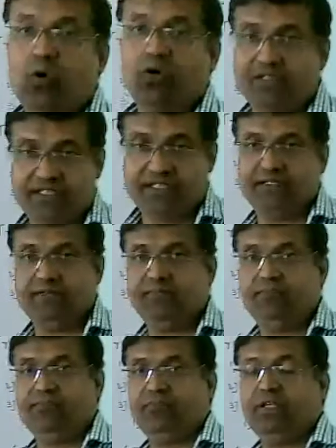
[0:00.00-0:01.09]
The shearing
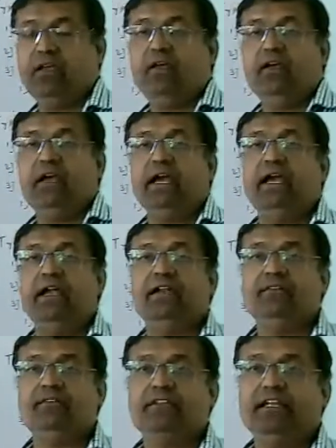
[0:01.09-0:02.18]
occurs,
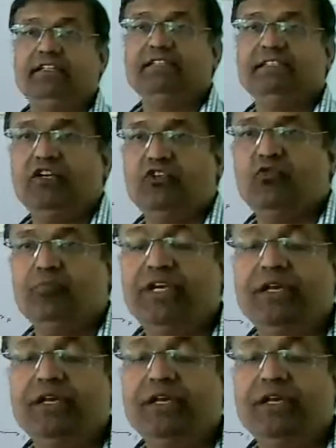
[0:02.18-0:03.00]
and that